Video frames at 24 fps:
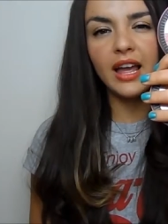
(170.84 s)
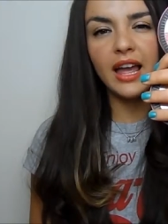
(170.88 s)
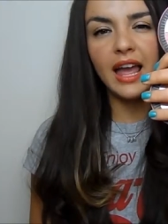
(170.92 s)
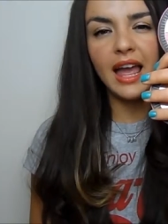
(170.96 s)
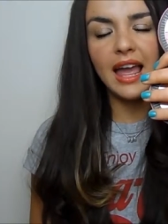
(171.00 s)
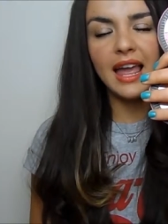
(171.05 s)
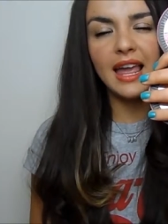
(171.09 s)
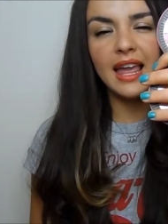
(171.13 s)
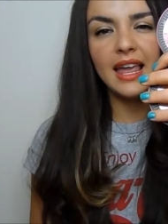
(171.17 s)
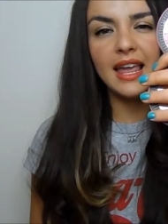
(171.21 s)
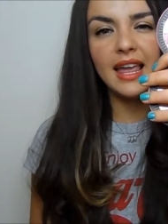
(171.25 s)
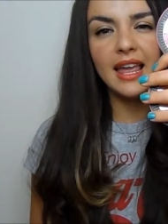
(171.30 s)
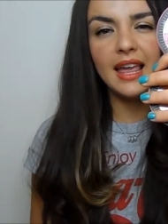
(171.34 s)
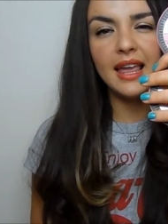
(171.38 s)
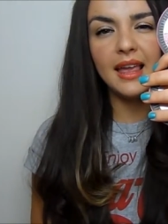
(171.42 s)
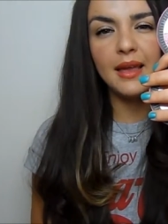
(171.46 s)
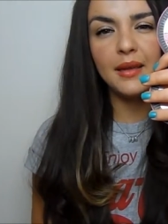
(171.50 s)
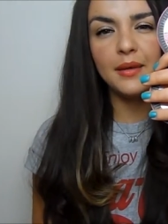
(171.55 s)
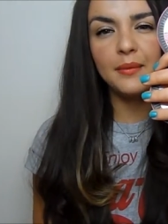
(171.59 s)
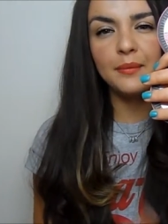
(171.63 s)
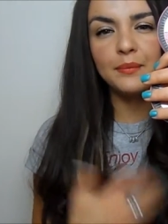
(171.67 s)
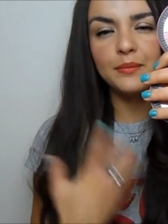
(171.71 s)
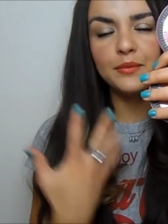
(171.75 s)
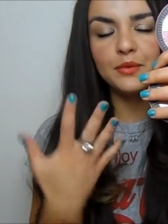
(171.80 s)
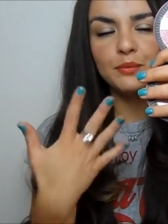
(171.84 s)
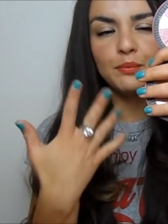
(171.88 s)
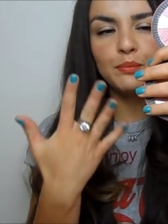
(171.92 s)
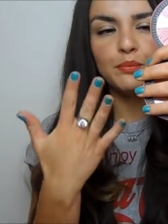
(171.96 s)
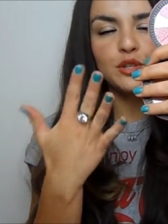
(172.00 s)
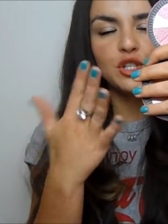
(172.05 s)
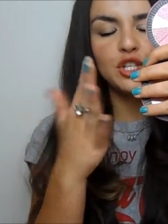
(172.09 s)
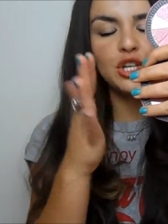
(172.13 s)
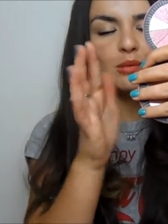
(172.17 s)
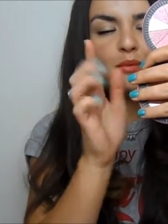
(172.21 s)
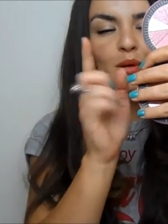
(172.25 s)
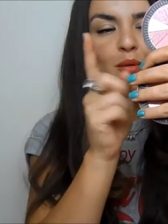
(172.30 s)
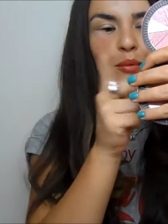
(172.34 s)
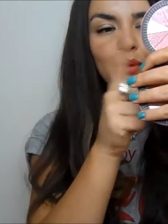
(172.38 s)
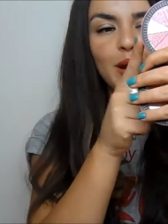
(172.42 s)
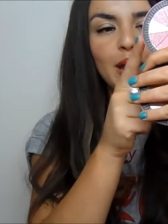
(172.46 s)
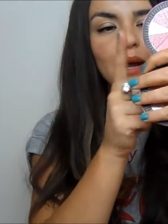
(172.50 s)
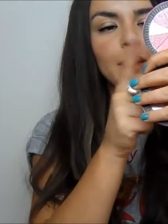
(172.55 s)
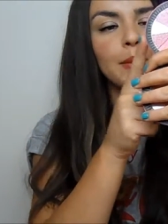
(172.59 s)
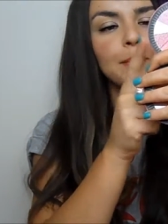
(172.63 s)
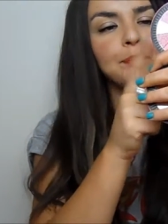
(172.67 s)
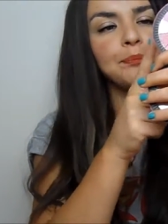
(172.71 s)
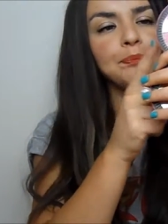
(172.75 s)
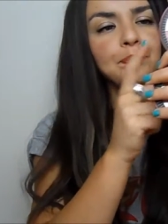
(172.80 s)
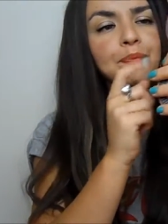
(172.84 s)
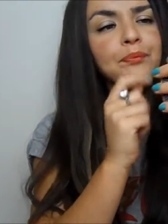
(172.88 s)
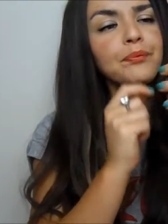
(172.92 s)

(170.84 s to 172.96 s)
like a shimmer brick.